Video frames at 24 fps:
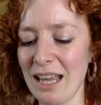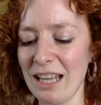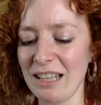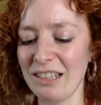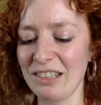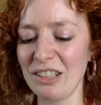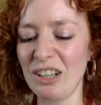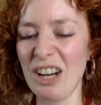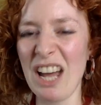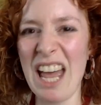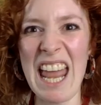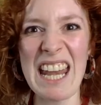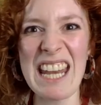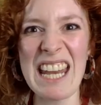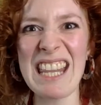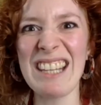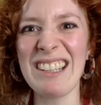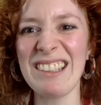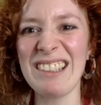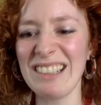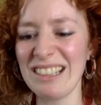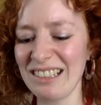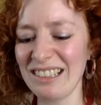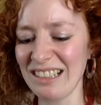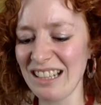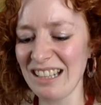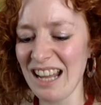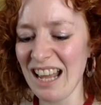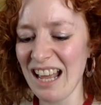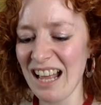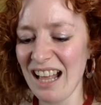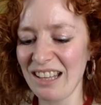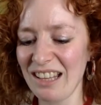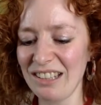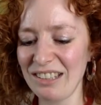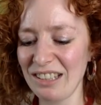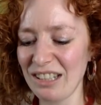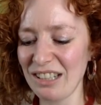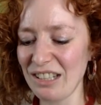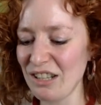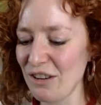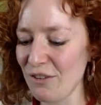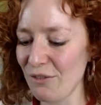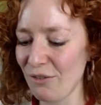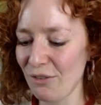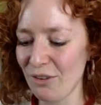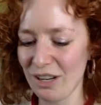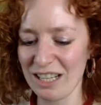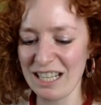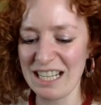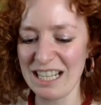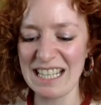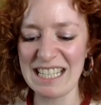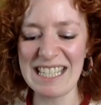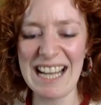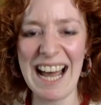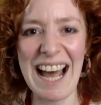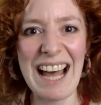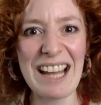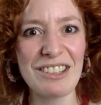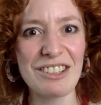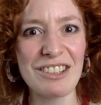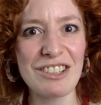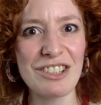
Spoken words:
This isn't your fucking dad's